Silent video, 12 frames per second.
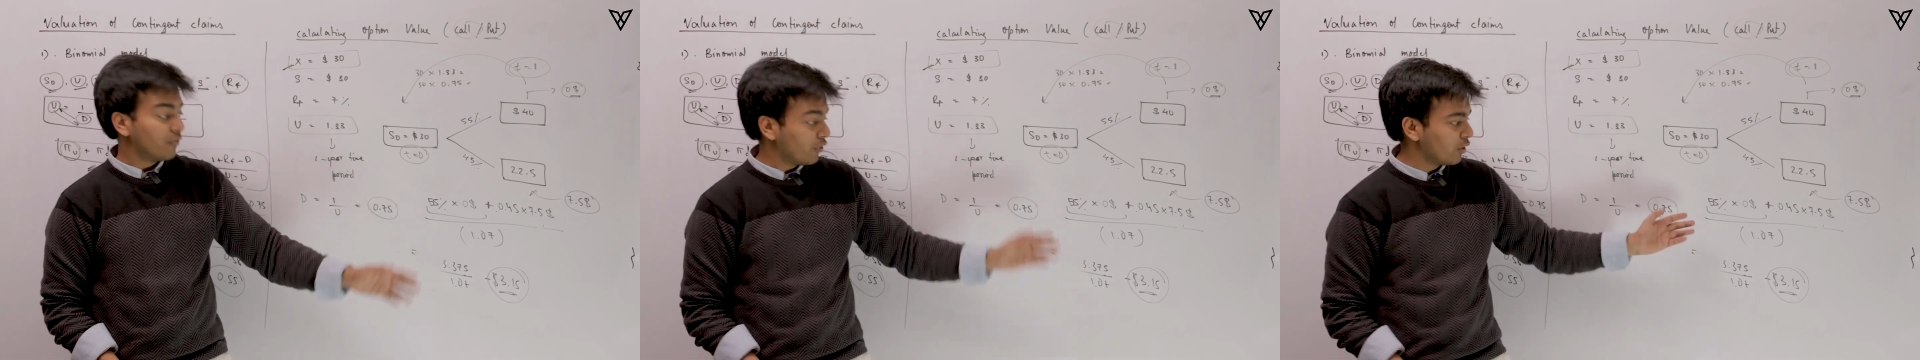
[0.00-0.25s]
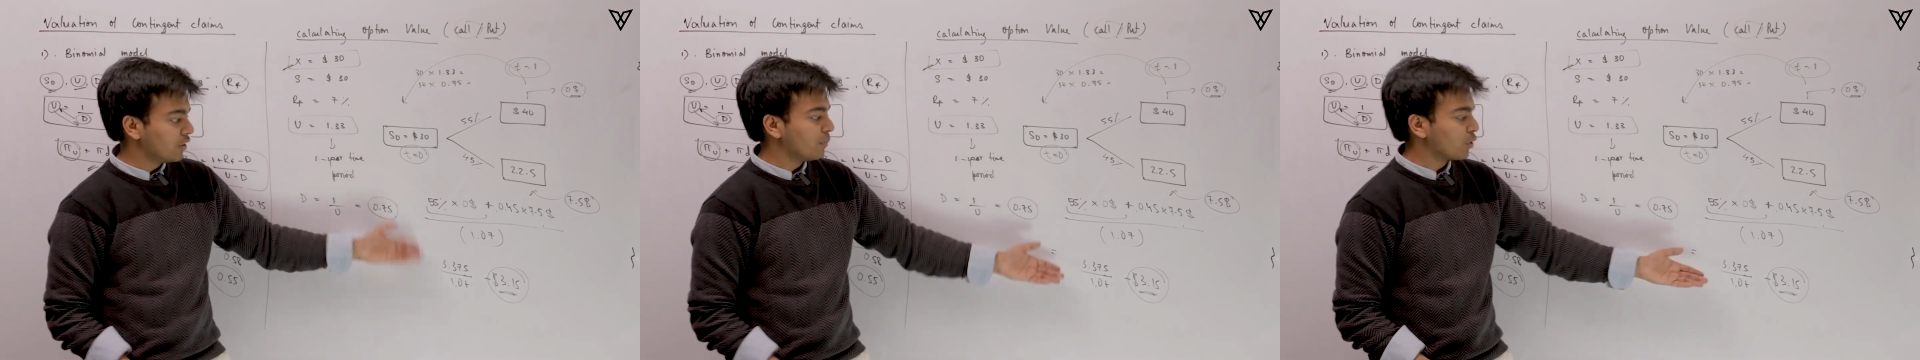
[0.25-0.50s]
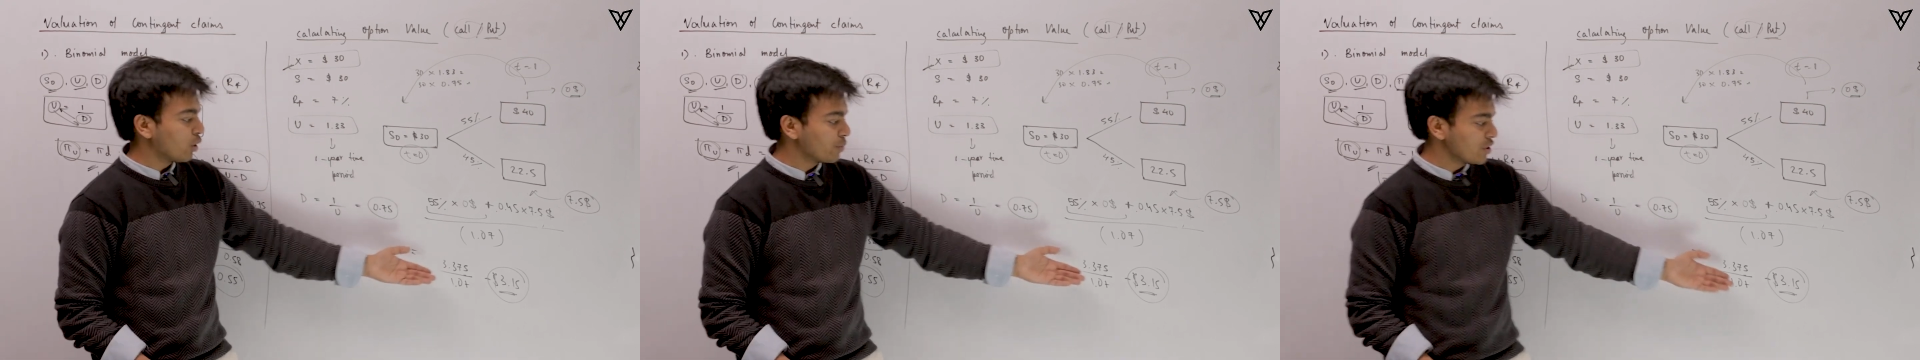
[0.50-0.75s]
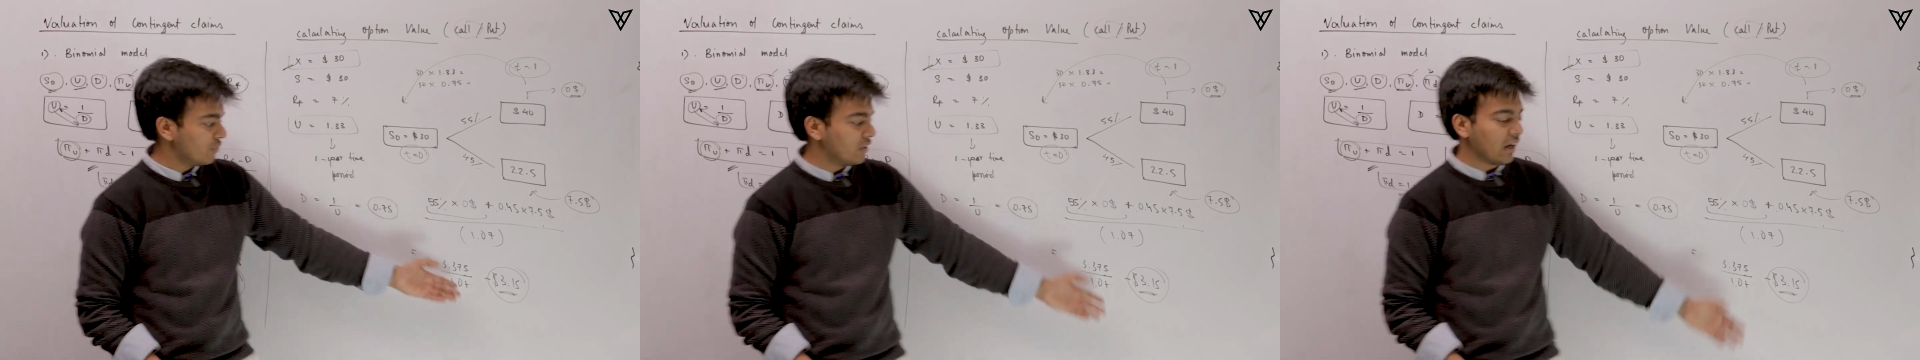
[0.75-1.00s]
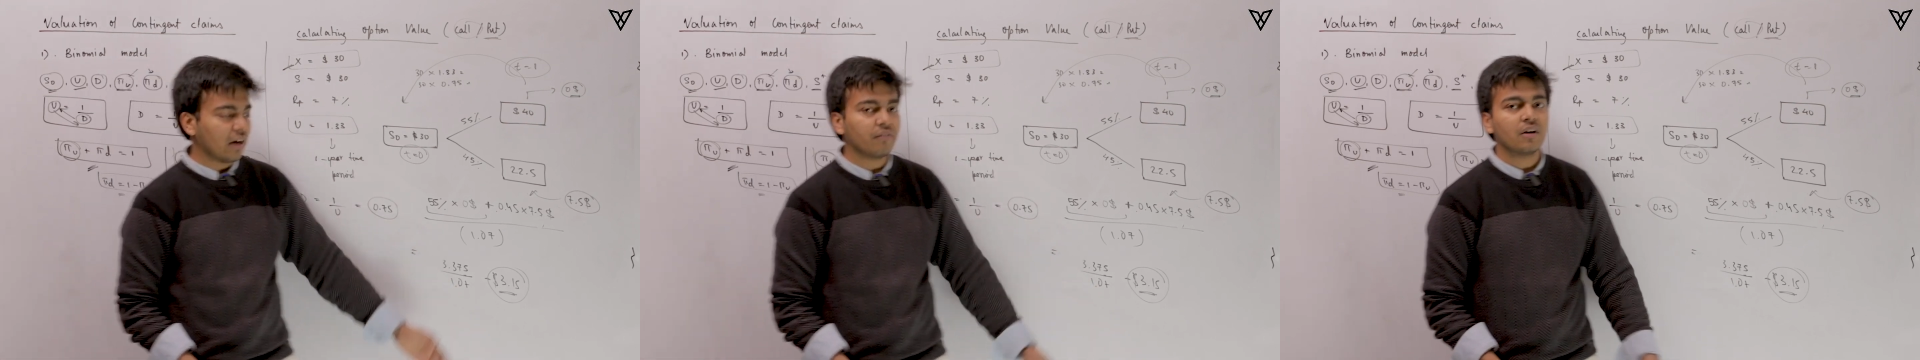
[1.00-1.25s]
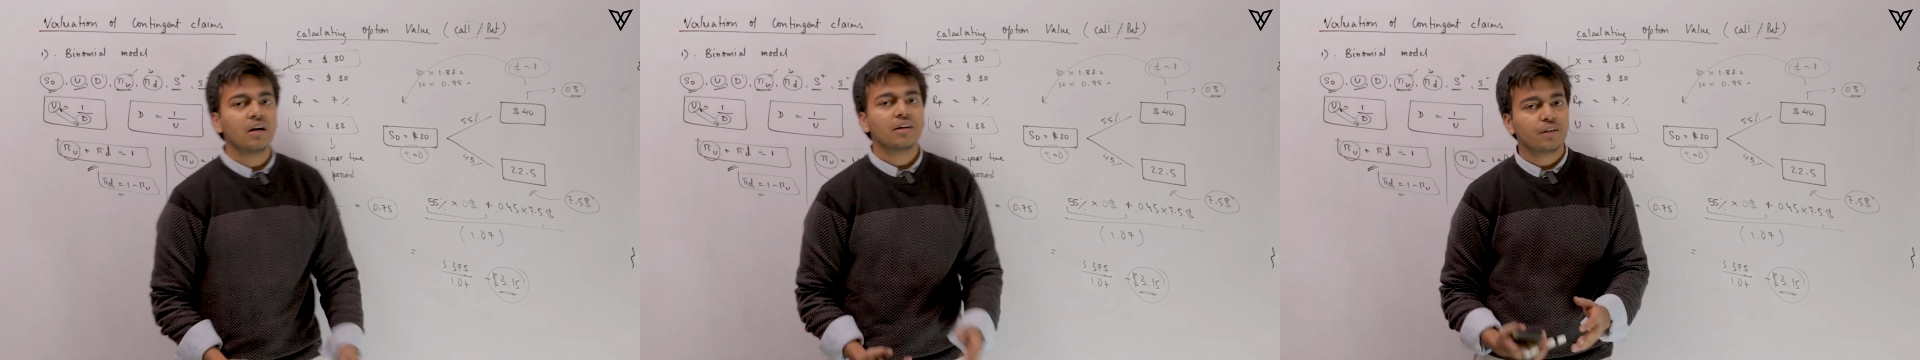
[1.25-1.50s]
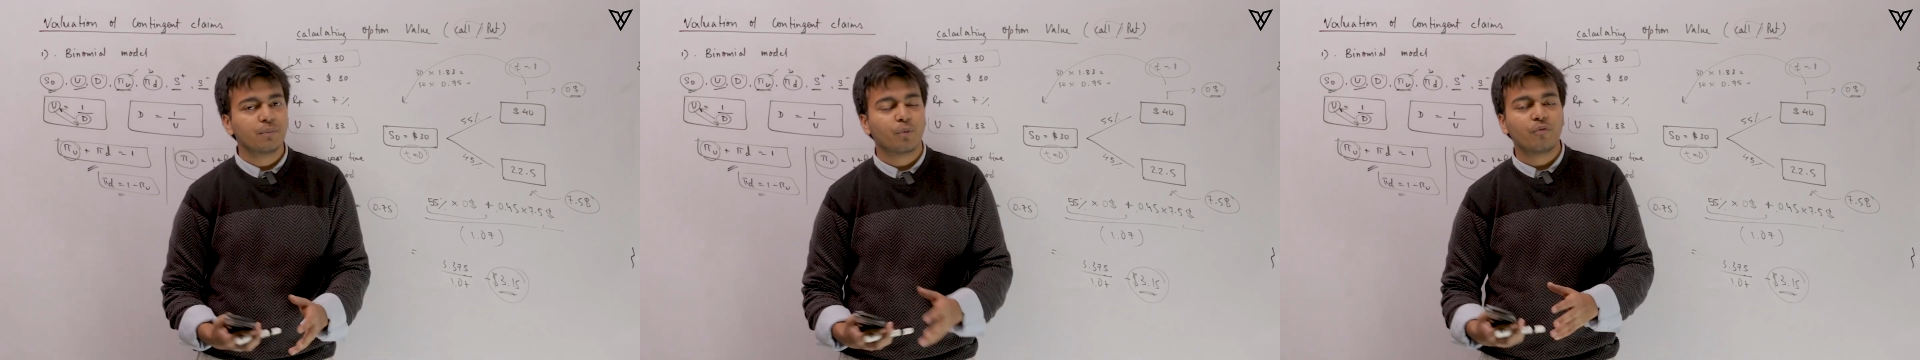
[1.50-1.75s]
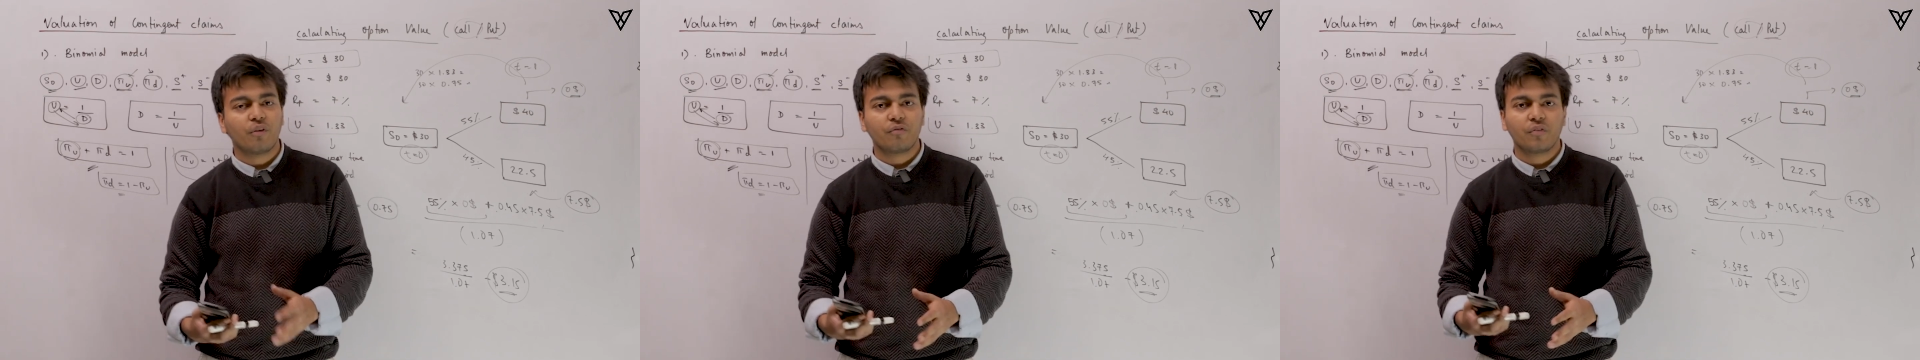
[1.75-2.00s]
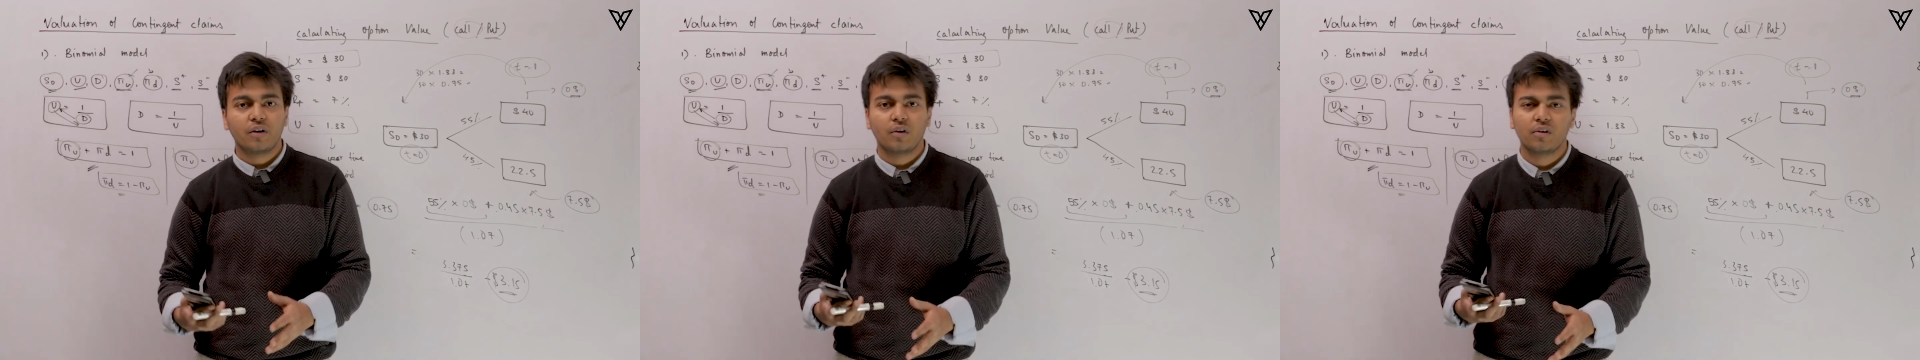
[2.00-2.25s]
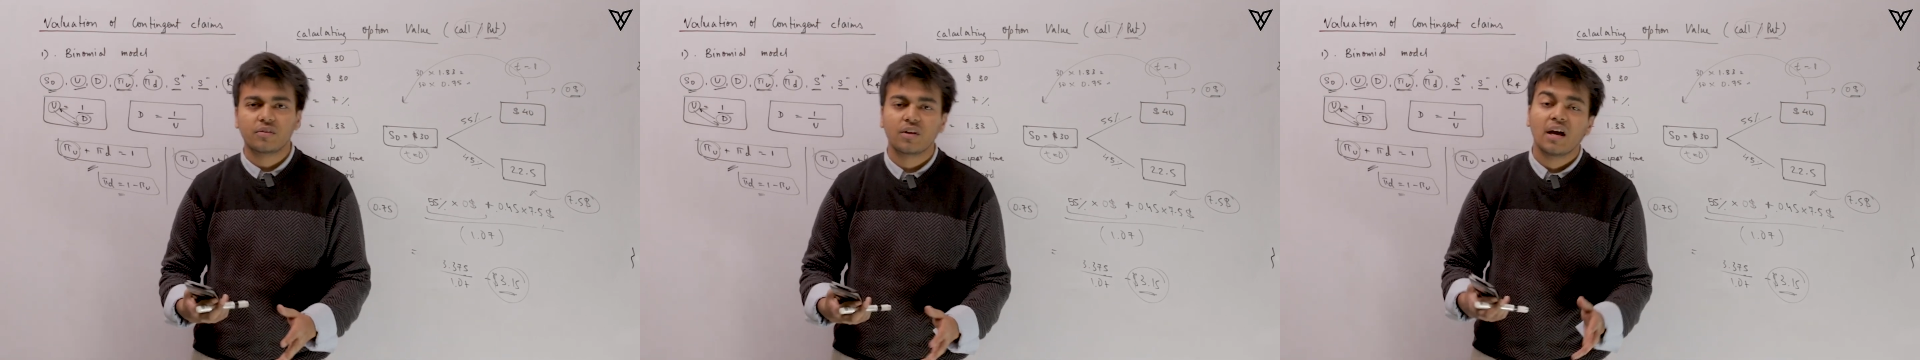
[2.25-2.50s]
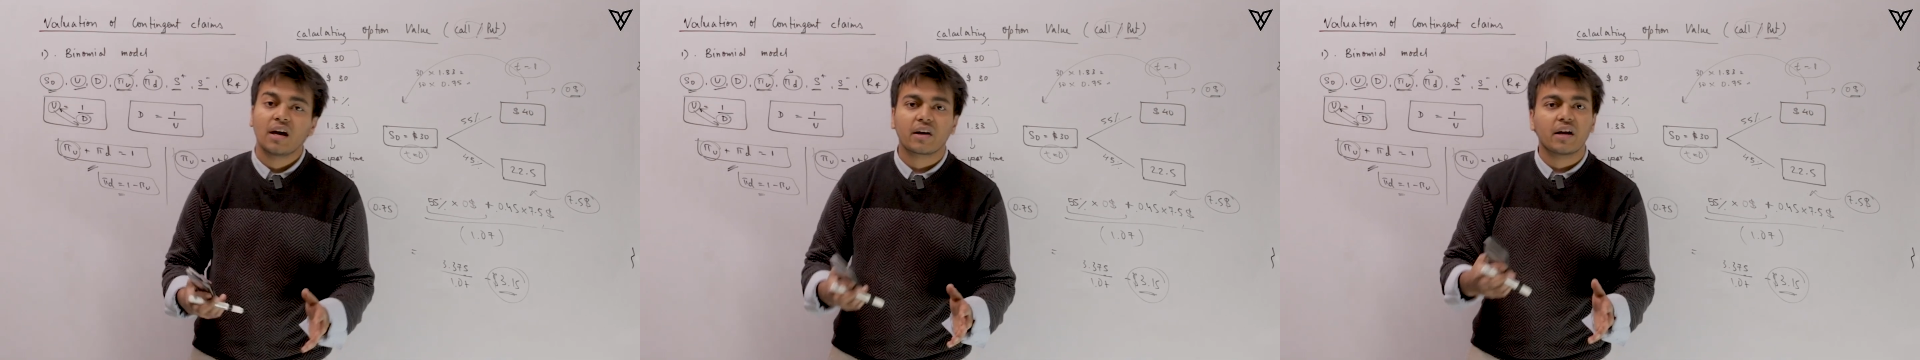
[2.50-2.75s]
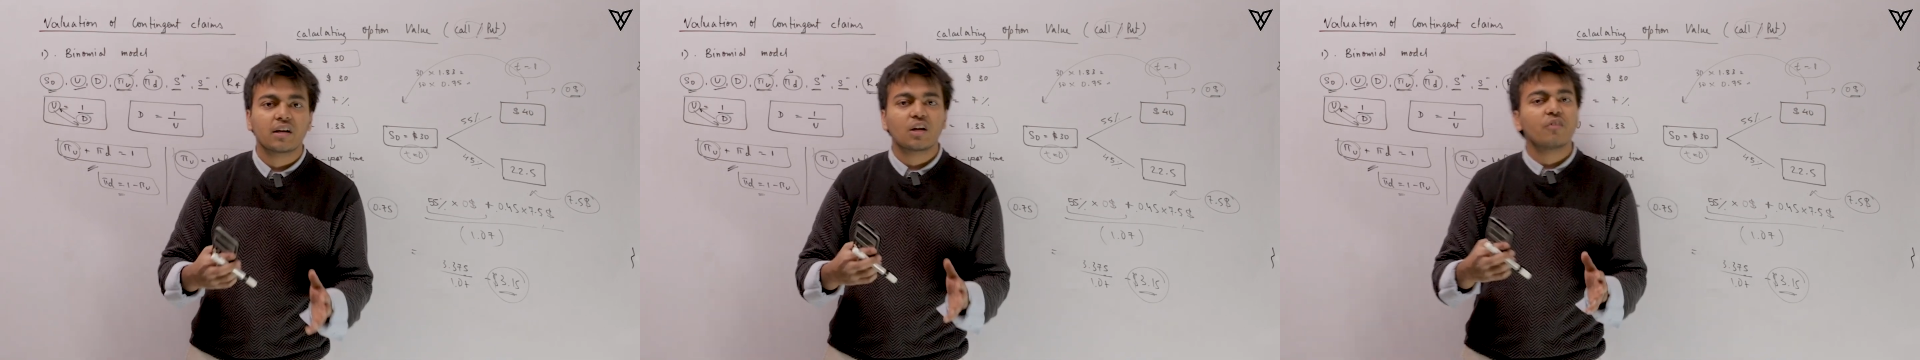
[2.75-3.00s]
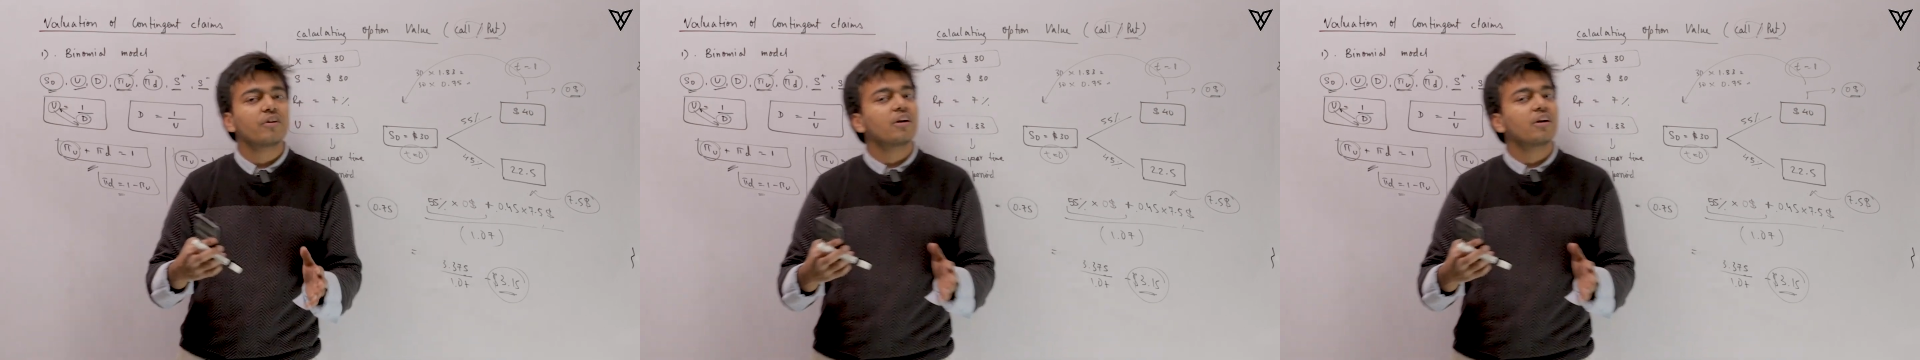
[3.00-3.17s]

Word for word: for the put option we have $3.15 right now we